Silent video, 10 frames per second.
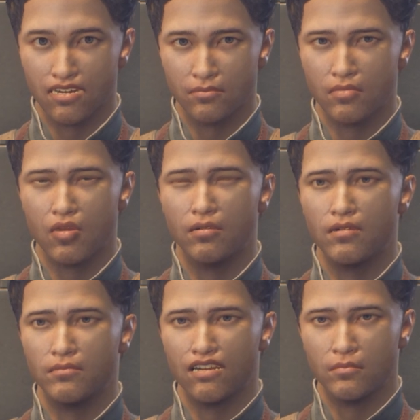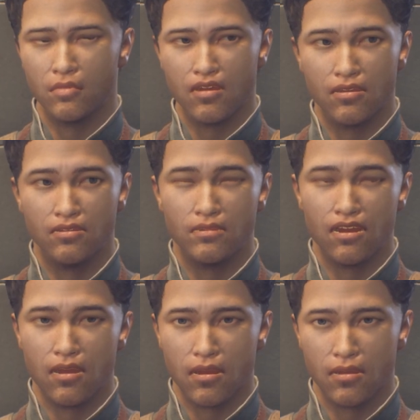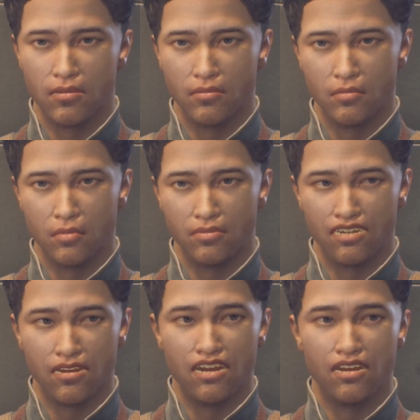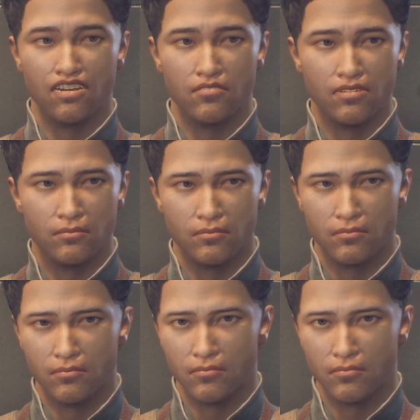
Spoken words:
He'll probably be wanting it back. You see any sign of him?